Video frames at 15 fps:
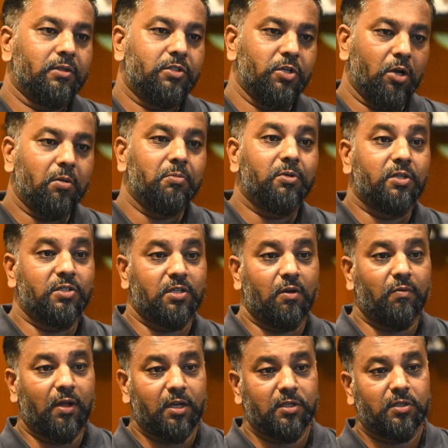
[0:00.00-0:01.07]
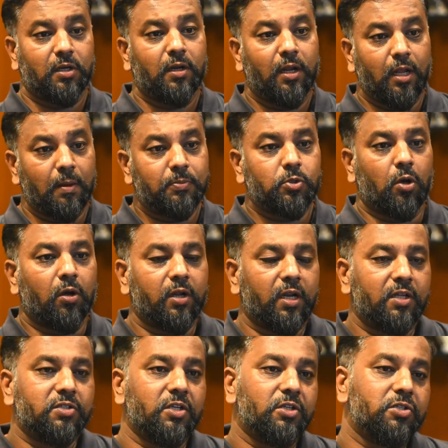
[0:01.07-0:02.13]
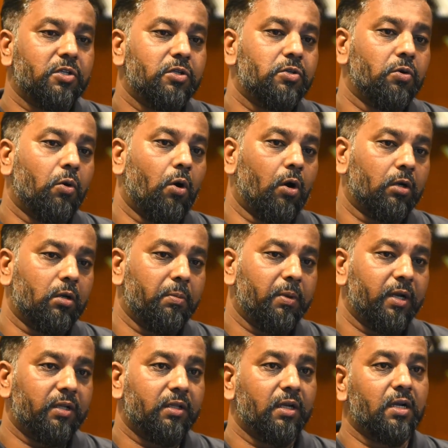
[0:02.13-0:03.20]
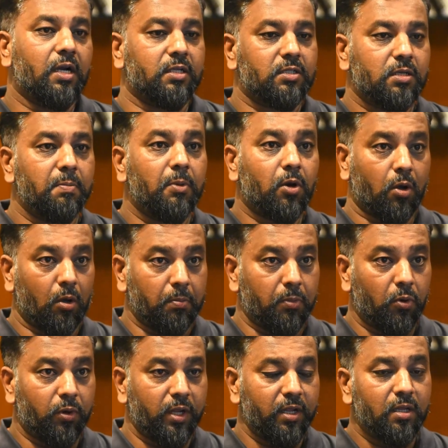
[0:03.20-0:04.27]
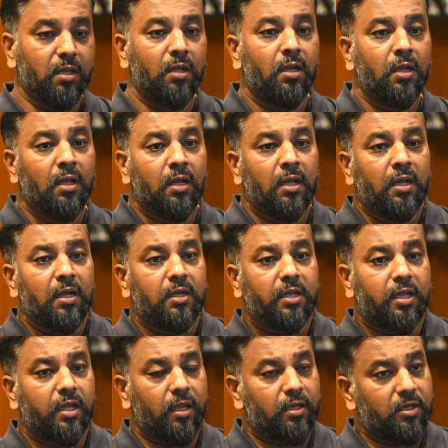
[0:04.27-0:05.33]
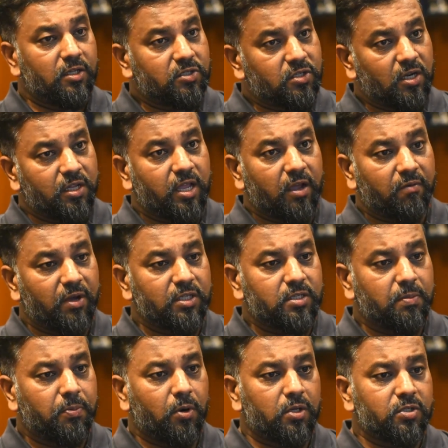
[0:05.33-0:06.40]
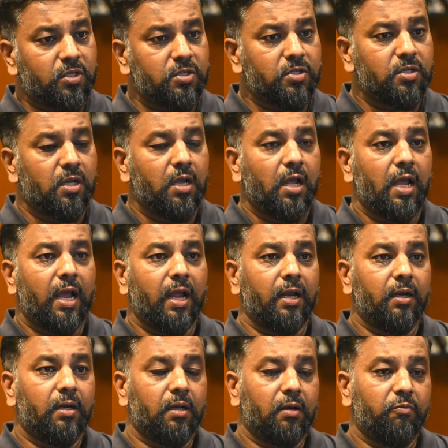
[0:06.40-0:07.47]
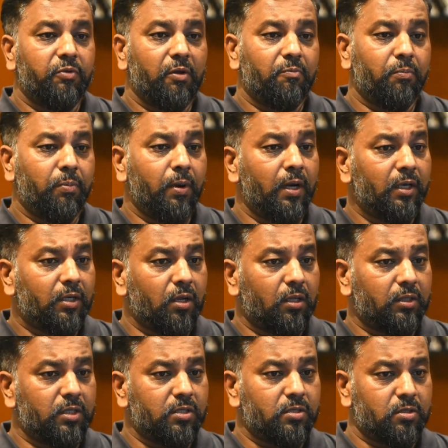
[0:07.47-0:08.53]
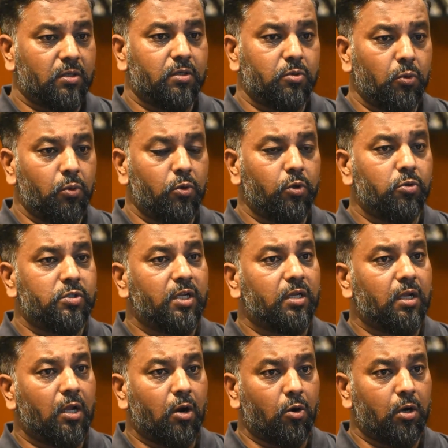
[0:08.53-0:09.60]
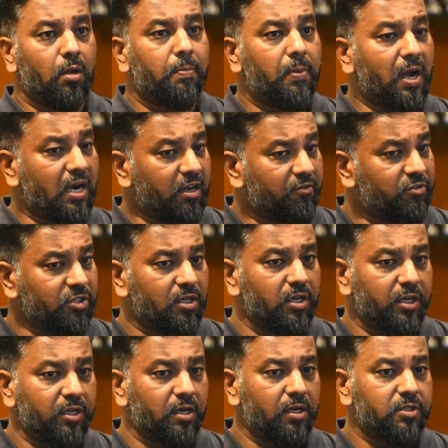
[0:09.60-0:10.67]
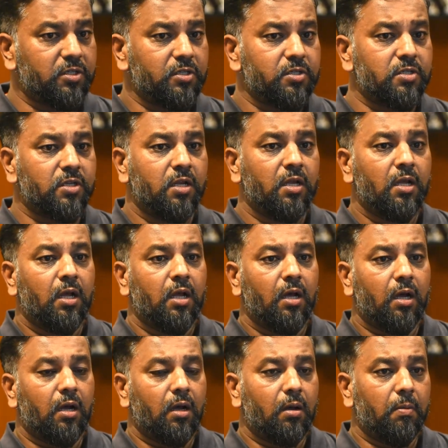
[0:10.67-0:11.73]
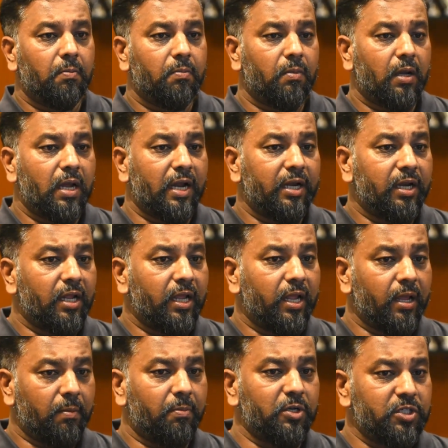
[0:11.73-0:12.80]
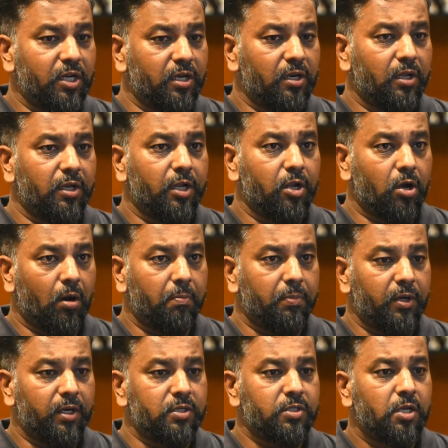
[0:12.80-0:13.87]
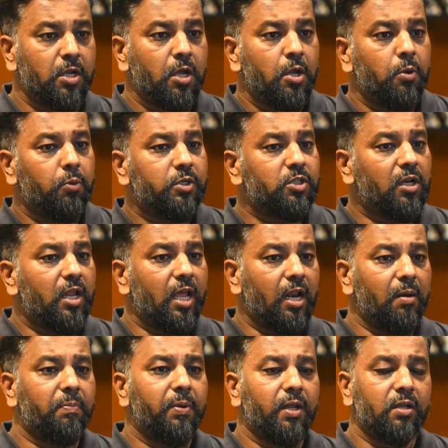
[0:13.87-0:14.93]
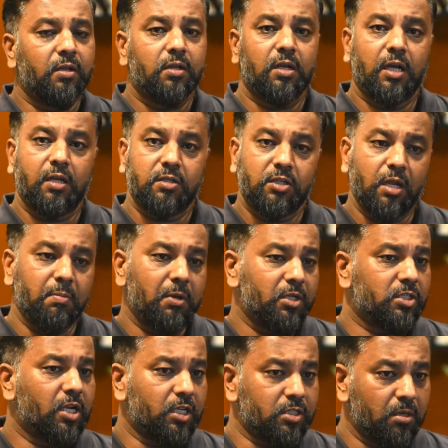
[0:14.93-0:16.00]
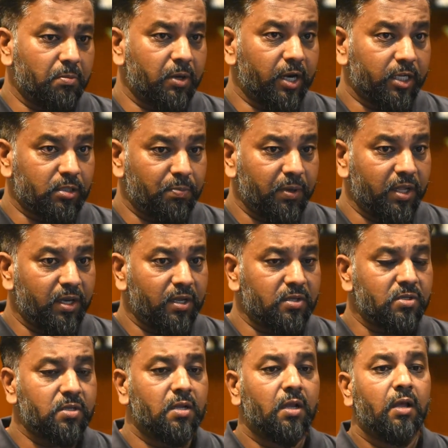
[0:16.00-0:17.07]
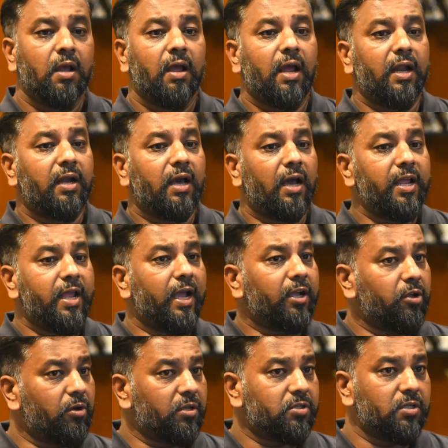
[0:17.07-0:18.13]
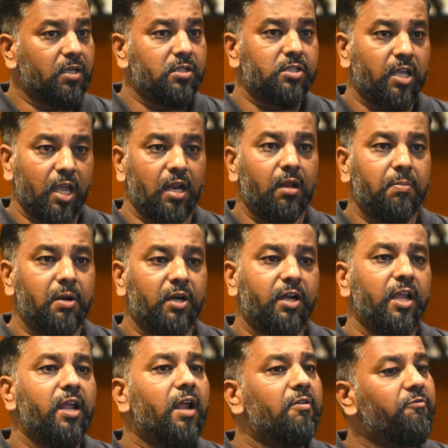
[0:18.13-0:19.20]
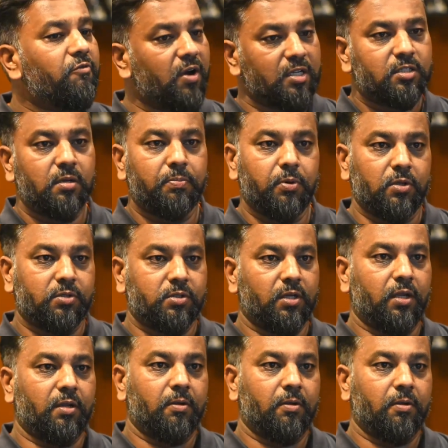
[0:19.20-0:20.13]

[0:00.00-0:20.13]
Gieom Digital Validator helps organization to automate the customer onboarding, digital KYC process, and we have built this tool using ground up artificial intelligence and machine learning components, which will help in seamless customer experience and high accuracy, scalability, and faster processing.